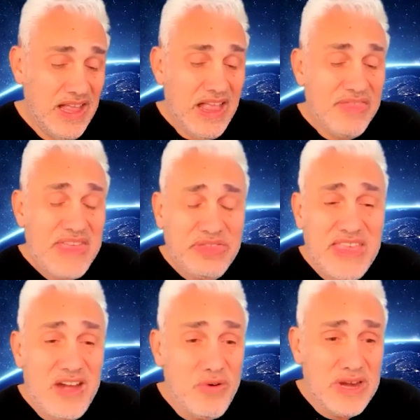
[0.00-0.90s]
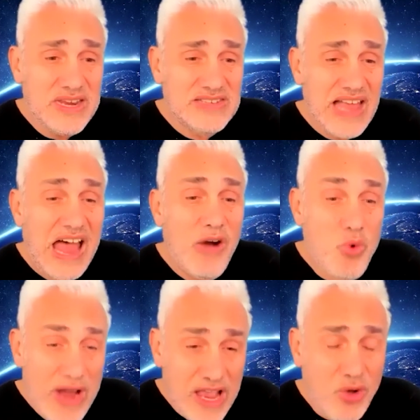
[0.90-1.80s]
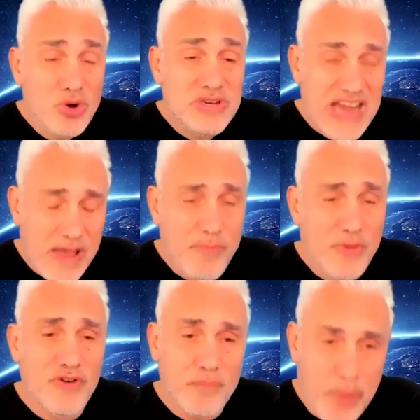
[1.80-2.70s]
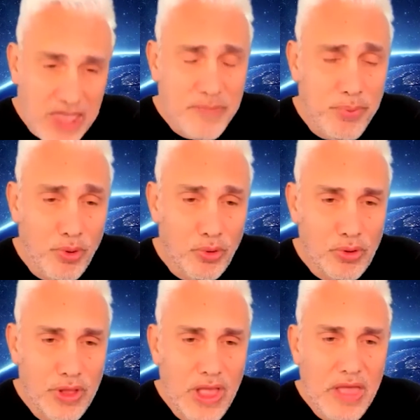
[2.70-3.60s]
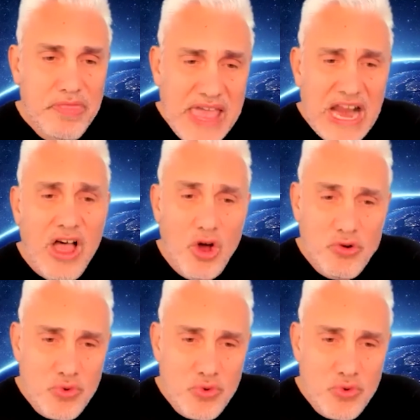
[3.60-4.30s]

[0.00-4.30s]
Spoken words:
that there is a record number of people that are on